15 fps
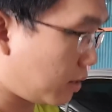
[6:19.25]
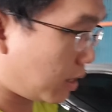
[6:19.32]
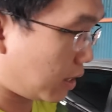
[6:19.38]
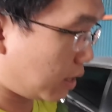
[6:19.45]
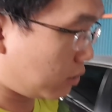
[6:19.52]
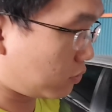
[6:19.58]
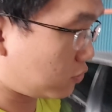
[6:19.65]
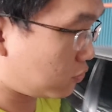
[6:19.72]

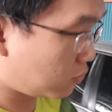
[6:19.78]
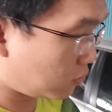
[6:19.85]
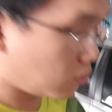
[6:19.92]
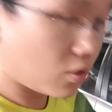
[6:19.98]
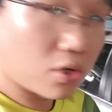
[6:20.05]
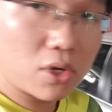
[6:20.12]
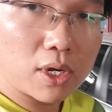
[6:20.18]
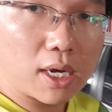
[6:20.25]
And also
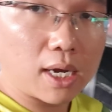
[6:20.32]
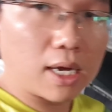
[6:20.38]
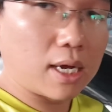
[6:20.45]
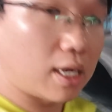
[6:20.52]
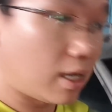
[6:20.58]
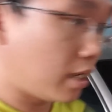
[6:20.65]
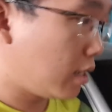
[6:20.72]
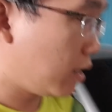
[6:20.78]

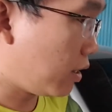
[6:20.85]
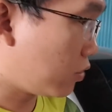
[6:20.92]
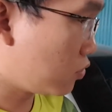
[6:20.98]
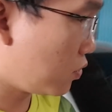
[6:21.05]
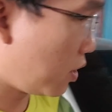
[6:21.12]
I also